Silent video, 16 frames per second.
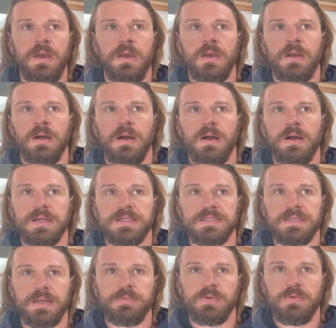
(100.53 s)
I
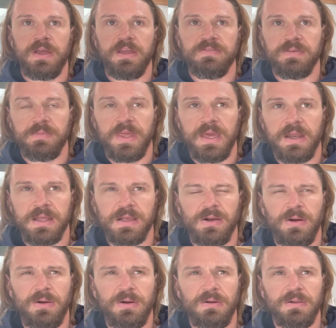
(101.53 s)
stepped away from that. I
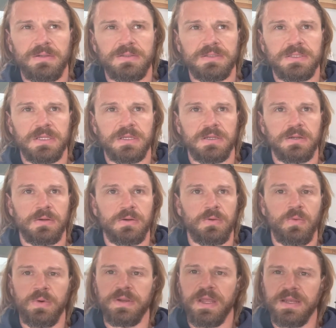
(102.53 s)
called
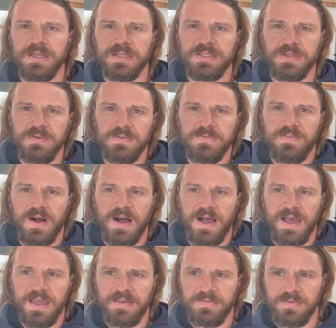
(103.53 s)

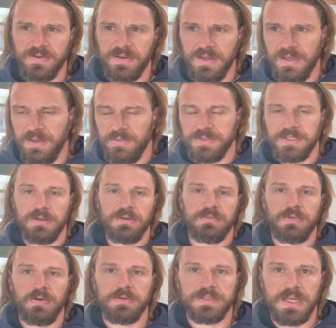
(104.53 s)
192.5, which I don't even
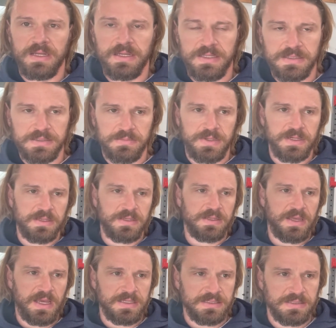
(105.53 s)
know what that is. I'm gonna
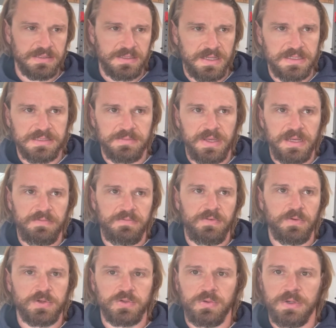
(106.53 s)
estimate
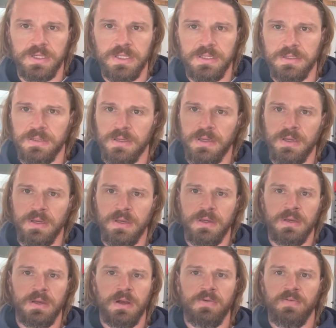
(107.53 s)

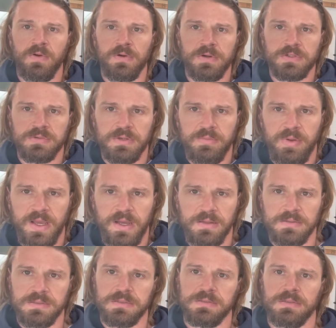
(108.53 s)
420 pounds.